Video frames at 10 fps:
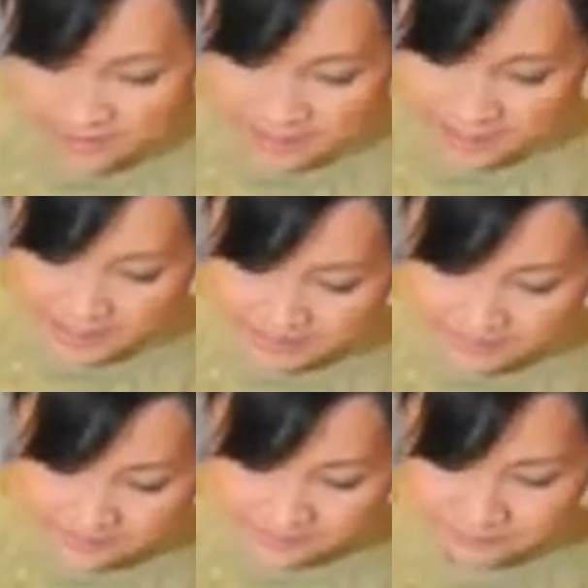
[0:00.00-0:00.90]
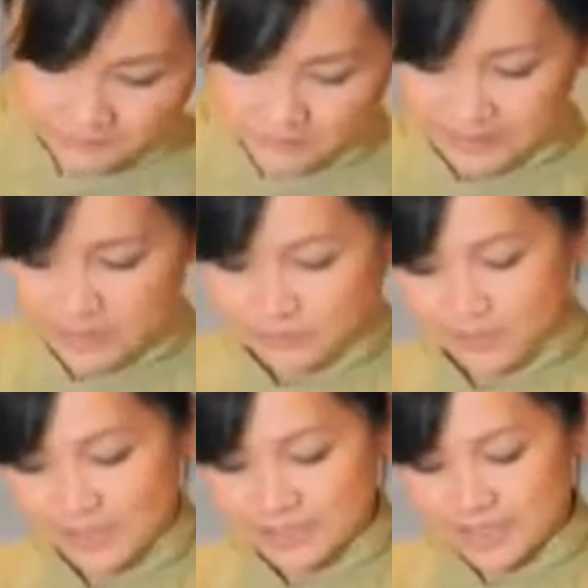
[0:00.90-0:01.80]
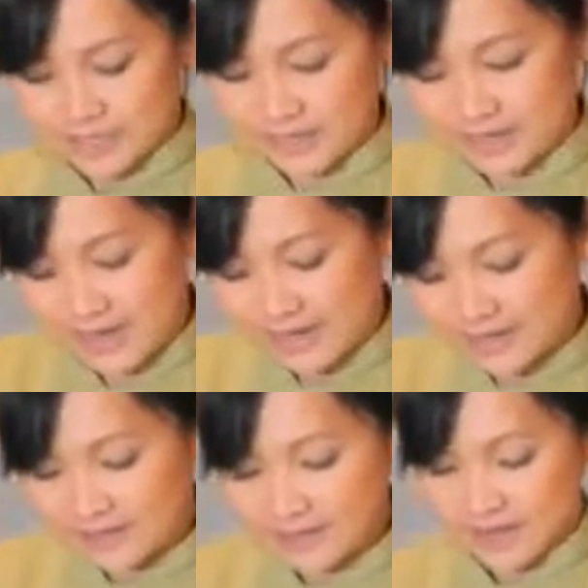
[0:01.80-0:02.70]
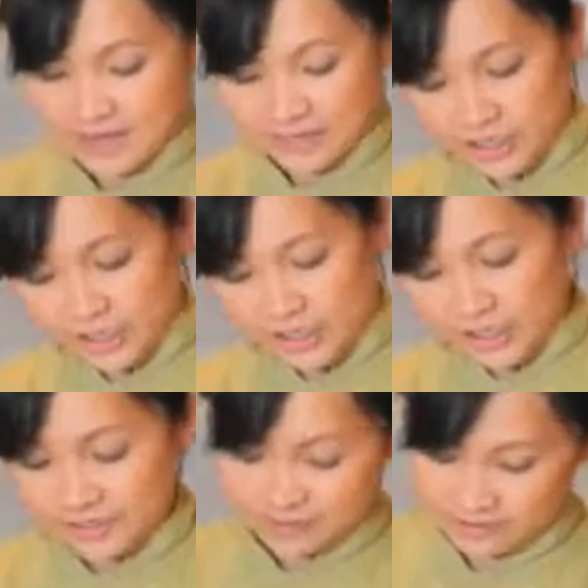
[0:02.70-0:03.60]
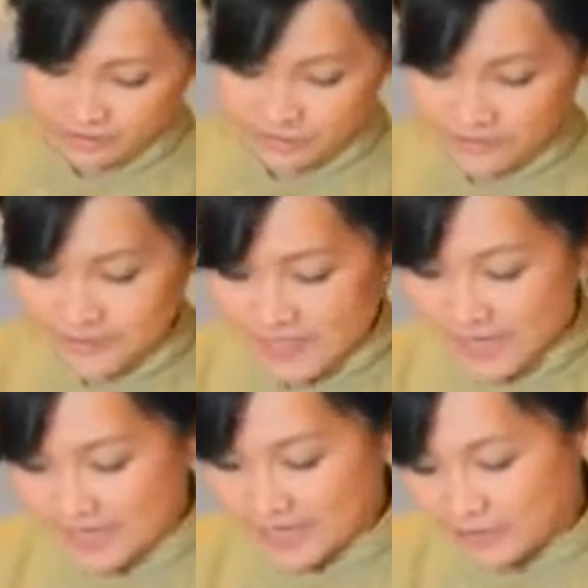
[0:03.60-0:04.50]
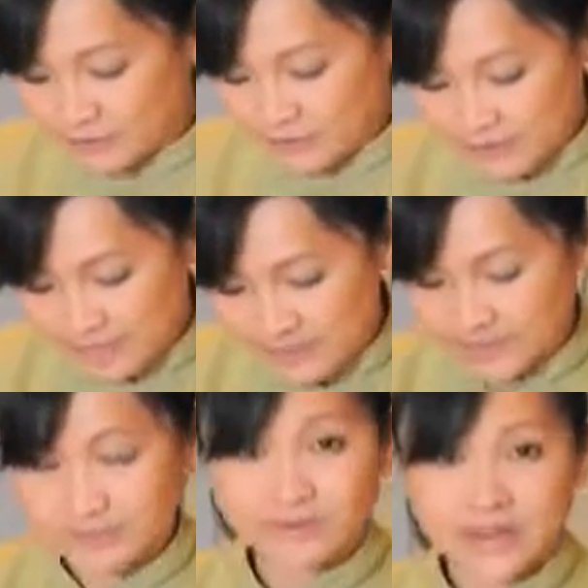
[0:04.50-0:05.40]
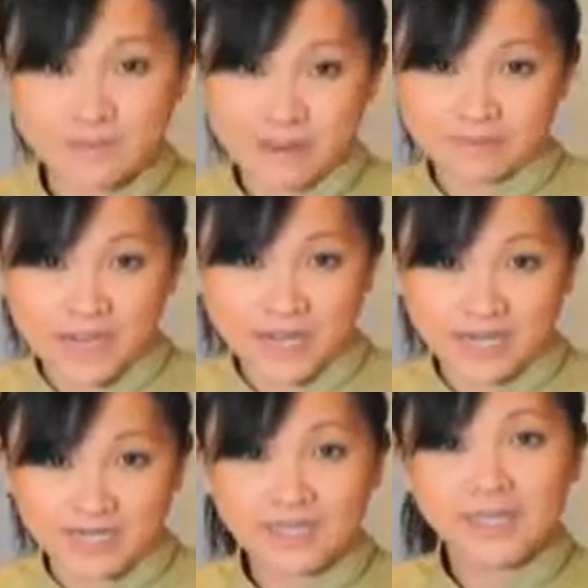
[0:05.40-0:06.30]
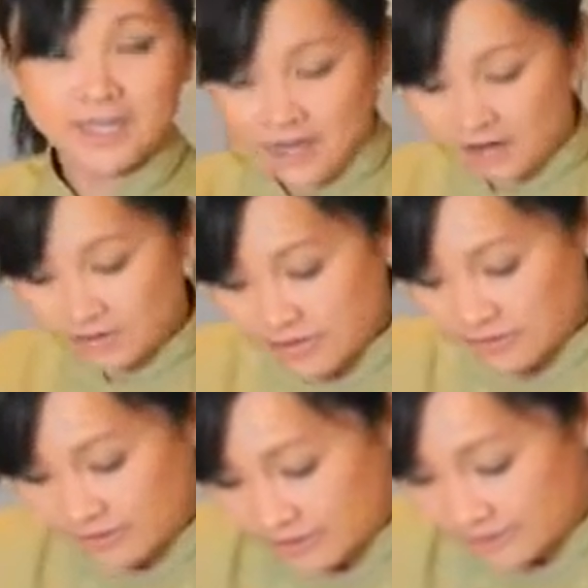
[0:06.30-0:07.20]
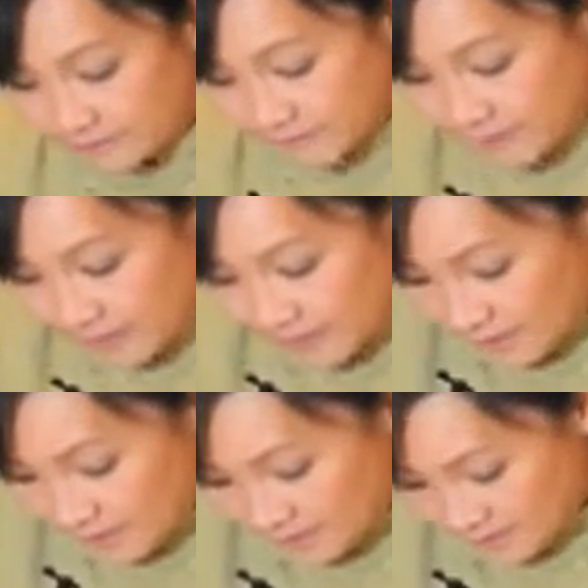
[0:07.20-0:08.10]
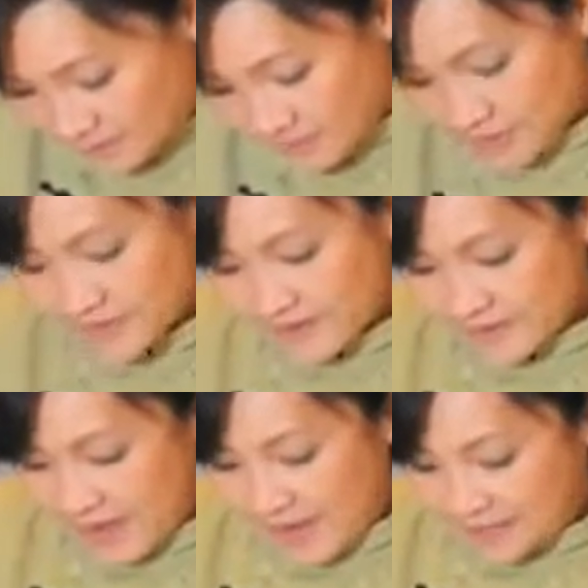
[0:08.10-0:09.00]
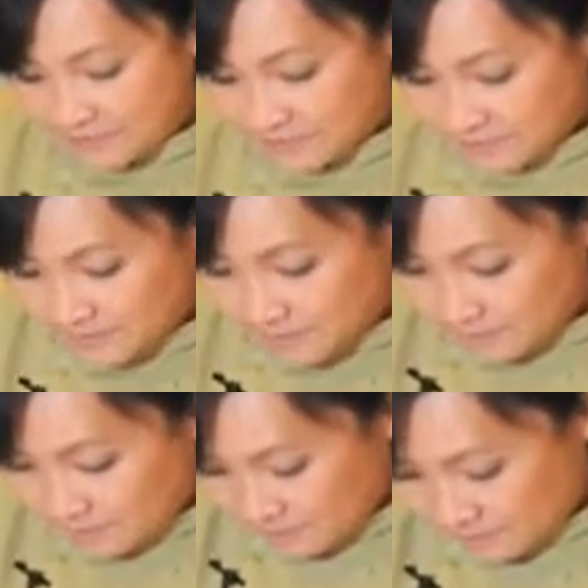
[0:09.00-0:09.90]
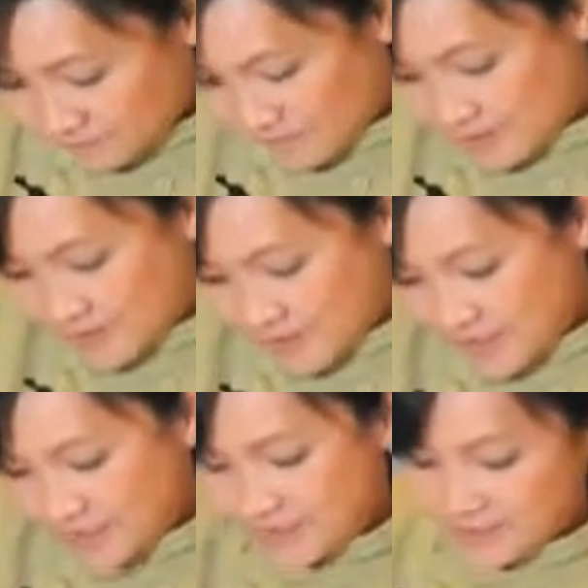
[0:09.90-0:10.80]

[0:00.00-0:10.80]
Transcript: And that's pretty much it. And then I turn it on the other side and I do the same thing. So now I'm cutting horizontally. Just like that. See?